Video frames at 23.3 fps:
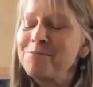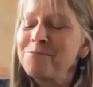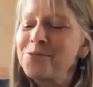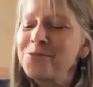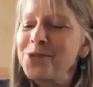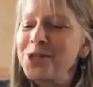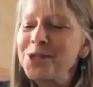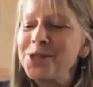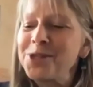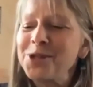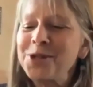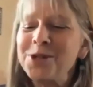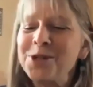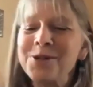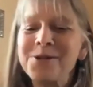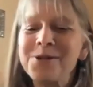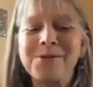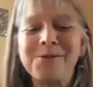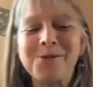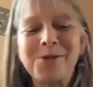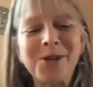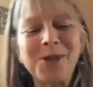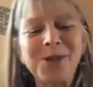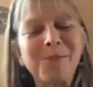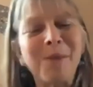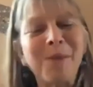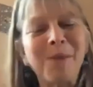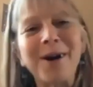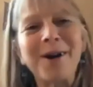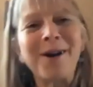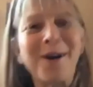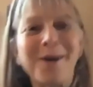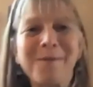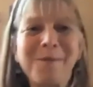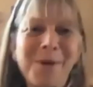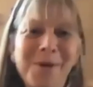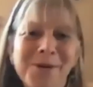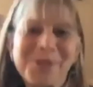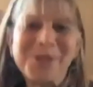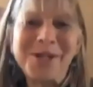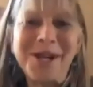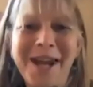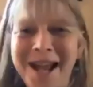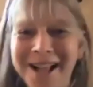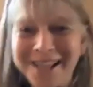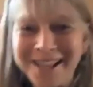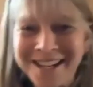just part of her
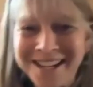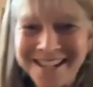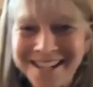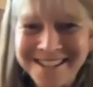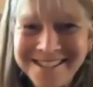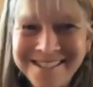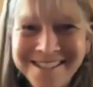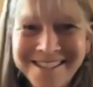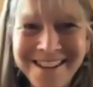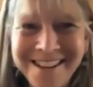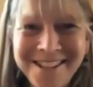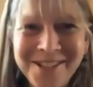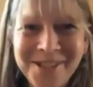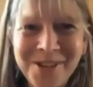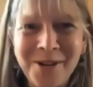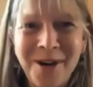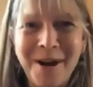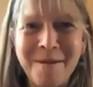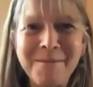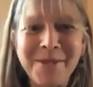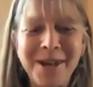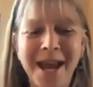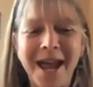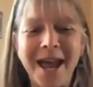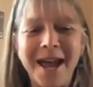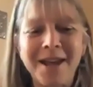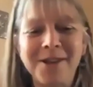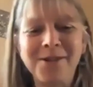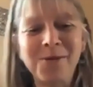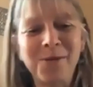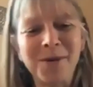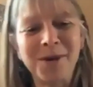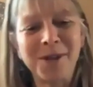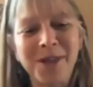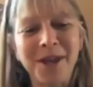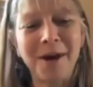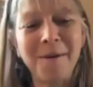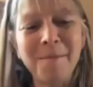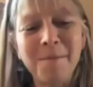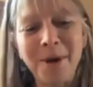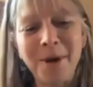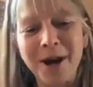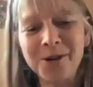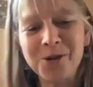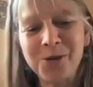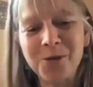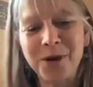personality. And so I'm going to end with
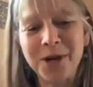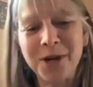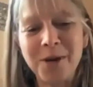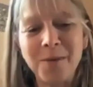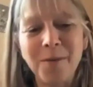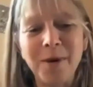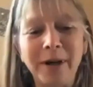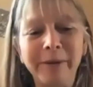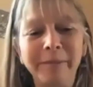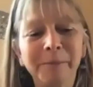Prayer 21.